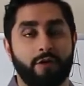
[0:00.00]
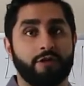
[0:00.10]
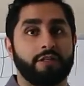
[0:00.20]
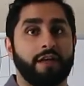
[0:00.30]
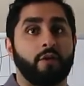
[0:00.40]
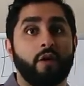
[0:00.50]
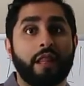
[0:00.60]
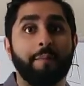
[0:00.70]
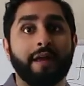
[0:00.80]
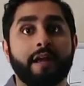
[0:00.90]
We're just like,
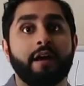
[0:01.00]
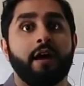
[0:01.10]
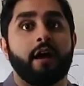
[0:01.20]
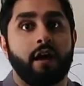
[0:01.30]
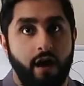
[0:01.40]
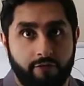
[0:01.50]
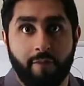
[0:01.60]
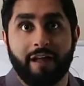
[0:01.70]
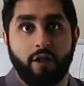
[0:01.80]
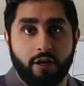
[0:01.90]
let me
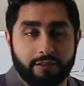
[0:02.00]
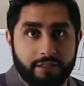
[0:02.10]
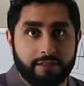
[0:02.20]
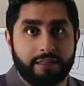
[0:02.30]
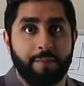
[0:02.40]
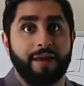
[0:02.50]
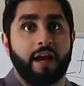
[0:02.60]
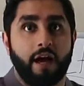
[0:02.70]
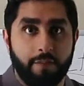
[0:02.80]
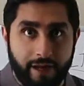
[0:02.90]
cover my losses, let me
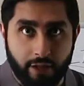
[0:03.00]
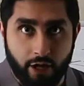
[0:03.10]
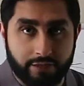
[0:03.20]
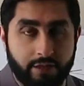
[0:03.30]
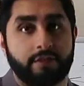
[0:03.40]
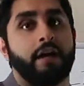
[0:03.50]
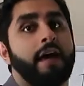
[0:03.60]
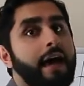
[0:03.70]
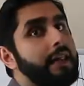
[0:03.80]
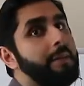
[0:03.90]
cut my losses,
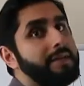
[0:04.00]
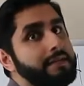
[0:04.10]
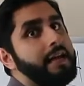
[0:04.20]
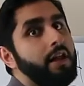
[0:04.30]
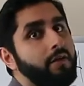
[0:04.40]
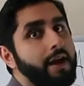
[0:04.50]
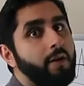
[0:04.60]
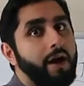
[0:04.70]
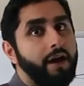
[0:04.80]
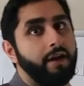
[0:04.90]
and let me sell right
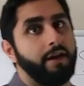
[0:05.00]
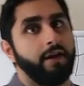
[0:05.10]
away.